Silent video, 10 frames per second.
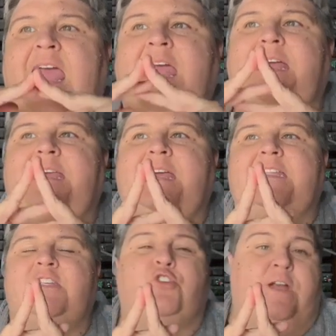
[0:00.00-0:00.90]
it
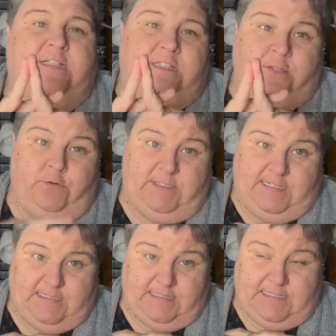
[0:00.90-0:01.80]
gets
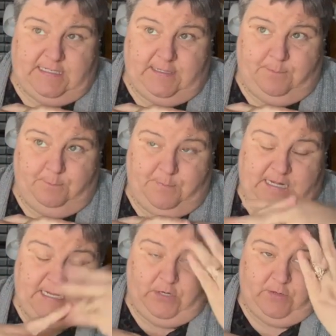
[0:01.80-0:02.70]
translucent,
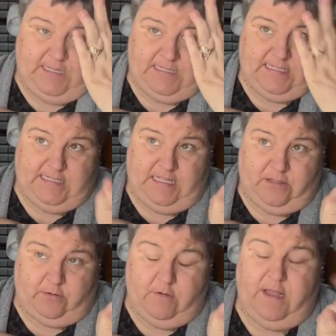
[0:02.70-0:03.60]
meaning you can see
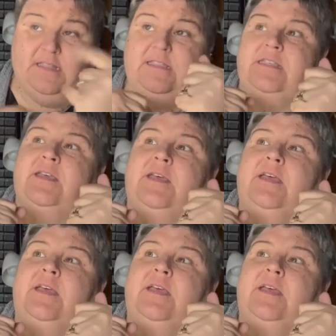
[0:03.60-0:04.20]
through it.